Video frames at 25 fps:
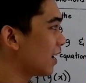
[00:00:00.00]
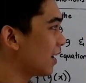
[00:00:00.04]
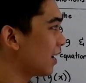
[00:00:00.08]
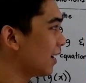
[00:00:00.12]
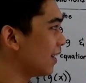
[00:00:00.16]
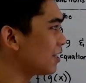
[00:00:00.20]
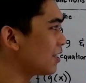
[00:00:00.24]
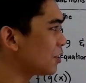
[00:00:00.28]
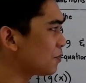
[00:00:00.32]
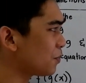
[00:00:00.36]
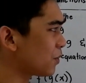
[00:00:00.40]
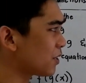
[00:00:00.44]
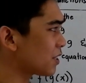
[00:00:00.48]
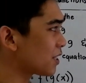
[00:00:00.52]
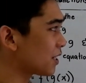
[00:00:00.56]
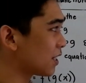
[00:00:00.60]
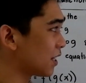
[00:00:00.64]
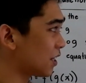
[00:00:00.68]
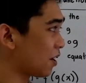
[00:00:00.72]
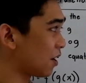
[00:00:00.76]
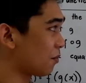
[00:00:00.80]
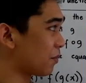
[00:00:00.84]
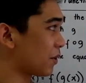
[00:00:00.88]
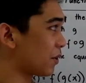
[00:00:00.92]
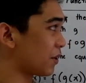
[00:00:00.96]
let's proceed in
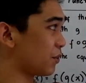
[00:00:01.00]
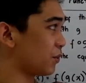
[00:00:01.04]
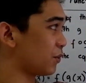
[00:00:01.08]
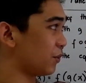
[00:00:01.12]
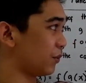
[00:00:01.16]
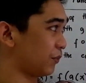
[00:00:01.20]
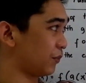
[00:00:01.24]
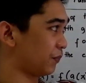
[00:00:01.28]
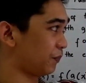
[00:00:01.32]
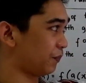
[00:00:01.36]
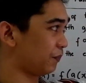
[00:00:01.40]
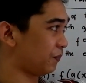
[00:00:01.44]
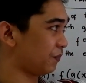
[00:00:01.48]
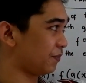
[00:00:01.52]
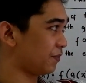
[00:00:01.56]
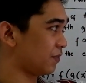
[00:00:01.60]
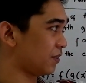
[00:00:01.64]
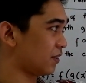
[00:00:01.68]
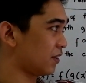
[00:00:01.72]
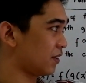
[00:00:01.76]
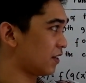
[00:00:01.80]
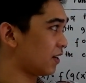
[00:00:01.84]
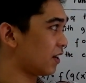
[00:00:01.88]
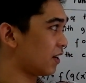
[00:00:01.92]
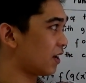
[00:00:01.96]
number 2.
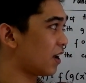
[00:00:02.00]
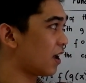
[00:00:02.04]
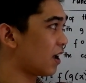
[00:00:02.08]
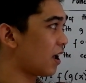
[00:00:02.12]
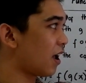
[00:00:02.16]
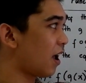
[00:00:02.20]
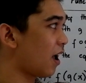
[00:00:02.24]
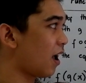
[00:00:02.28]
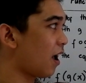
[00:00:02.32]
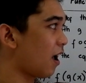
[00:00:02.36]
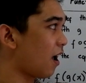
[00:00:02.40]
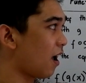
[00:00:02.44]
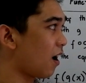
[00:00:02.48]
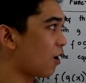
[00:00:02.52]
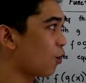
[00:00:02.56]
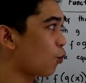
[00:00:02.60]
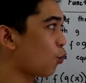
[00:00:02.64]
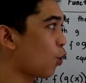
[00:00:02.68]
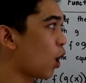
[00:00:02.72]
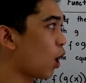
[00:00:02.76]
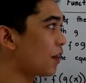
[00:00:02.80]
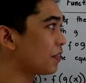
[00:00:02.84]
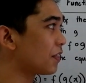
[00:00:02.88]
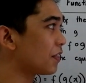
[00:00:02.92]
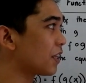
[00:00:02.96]

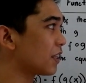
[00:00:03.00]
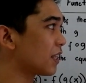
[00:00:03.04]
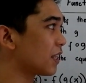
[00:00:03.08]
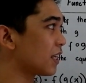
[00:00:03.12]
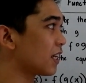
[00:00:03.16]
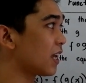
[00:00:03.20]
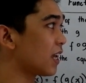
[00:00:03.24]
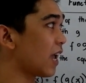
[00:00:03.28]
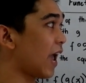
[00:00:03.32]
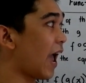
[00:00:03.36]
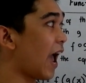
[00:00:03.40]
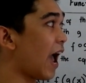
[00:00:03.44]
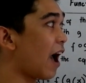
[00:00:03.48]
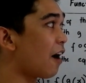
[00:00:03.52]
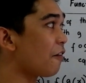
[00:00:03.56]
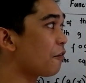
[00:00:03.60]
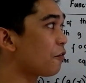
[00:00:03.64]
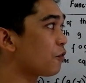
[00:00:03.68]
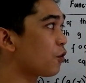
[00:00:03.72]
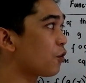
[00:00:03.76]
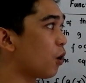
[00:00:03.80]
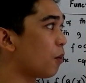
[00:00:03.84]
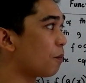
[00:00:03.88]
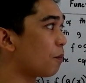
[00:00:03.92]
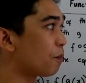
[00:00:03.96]
Quantity
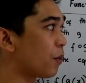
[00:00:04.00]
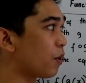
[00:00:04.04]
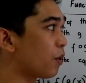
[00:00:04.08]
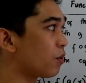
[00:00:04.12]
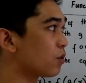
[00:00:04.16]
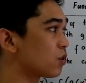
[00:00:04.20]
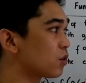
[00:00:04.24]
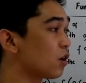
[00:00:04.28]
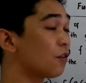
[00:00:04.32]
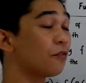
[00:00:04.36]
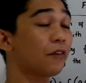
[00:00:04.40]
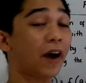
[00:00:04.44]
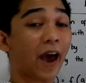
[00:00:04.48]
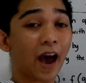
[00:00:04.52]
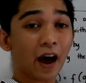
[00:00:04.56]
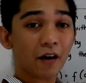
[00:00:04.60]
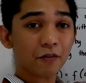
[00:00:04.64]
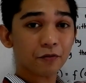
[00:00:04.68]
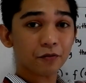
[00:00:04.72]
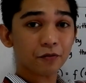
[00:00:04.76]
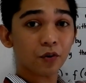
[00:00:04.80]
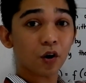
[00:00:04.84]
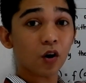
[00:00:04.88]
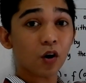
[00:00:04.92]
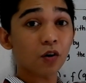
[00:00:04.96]
f composed of f
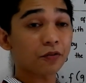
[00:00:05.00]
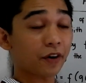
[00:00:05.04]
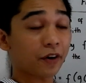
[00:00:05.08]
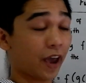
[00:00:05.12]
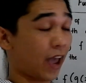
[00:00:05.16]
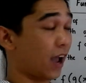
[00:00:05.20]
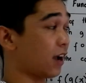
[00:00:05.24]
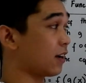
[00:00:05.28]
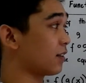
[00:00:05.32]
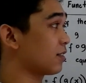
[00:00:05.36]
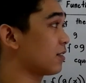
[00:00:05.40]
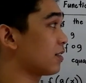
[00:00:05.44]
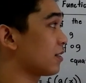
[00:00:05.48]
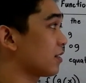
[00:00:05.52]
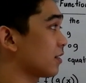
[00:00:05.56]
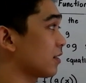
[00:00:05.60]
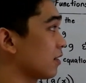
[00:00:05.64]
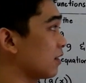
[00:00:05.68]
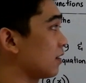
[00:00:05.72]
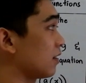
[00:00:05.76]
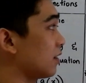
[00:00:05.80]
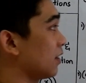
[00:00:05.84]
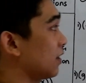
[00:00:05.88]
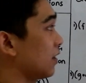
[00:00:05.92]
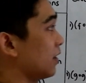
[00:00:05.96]
of x.
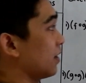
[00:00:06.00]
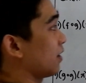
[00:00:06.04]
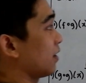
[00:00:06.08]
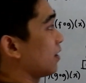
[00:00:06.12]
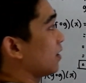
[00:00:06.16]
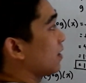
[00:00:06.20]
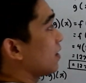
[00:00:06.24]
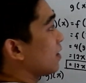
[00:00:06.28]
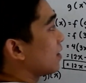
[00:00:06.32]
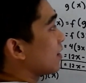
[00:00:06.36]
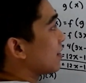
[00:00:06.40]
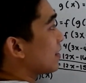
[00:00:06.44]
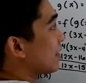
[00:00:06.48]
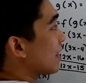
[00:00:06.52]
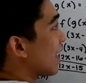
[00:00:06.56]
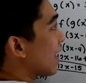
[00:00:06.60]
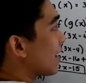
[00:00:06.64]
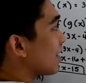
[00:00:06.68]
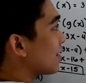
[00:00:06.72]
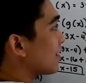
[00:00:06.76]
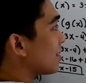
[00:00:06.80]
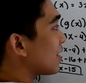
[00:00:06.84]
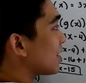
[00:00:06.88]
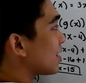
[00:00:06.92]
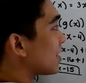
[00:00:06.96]
That
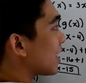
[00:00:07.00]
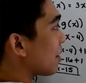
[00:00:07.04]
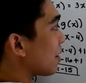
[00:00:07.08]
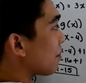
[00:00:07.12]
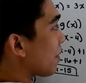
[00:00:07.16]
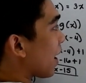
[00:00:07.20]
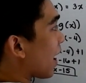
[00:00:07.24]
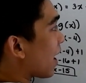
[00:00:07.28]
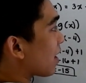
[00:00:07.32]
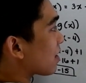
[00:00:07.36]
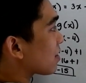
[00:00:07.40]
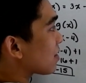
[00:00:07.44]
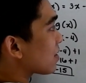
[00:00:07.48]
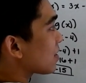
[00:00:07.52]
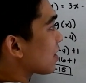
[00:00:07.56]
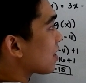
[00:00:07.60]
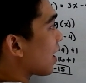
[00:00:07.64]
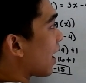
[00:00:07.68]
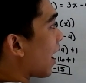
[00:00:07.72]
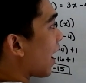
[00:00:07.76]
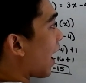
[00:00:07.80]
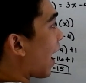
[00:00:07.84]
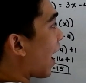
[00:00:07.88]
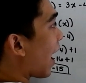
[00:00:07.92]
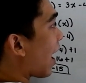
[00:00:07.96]
is the same as
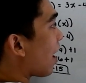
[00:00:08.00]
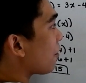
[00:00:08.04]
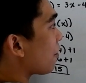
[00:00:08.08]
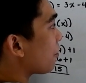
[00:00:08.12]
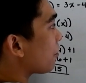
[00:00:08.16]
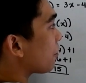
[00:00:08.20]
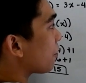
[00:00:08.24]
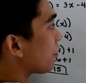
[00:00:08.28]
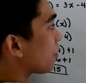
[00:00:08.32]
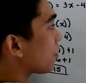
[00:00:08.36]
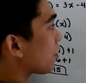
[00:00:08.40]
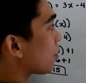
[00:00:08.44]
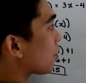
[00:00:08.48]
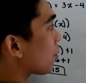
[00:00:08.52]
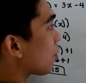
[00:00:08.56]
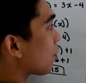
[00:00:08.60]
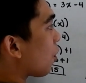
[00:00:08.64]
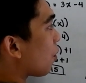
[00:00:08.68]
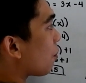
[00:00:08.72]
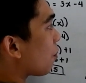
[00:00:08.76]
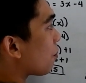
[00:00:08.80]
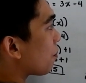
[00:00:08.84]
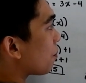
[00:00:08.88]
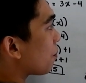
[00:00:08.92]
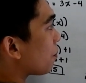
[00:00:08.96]
f
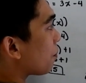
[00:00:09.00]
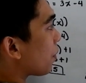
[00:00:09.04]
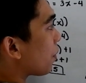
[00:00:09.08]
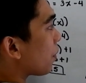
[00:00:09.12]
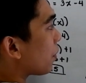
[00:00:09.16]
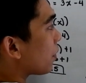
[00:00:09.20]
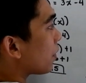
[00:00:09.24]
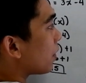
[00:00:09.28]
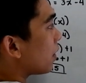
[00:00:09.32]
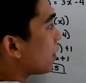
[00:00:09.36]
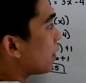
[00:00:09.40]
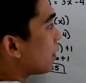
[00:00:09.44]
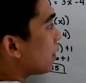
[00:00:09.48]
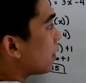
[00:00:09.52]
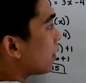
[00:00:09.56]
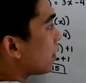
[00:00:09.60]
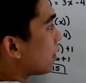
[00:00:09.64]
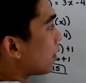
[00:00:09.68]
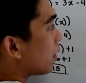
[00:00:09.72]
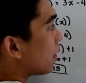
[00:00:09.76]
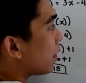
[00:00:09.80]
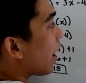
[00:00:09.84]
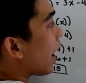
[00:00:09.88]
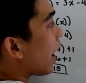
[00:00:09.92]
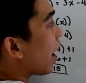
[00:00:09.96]
of
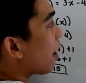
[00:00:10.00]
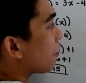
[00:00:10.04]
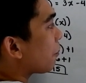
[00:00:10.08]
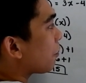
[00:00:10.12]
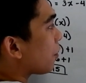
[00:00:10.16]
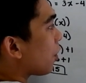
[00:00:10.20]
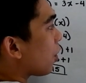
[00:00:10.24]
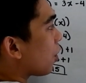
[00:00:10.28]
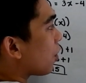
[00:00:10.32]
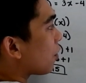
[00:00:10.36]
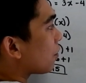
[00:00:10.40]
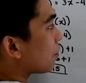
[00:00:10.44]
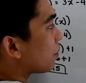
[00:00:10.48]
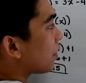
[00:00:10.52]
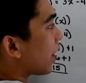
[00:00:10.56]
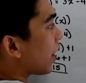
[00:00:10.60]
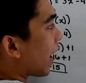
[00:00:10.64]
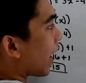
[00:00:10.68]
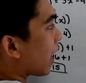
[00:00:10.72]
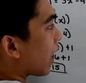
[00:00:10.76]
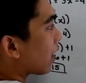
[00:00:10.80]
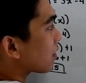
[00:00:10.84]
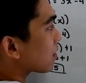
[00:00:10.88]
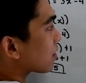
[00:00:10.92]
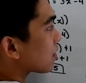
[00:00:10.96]
f of
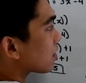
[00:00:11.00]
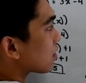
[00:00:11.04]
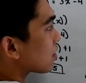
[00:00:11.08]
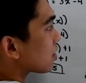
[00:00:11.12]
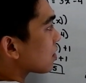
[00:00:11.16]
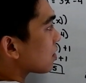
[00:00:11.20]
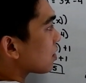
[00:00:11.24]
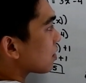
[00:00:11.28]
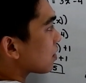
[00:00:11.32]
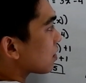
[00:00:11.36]
x.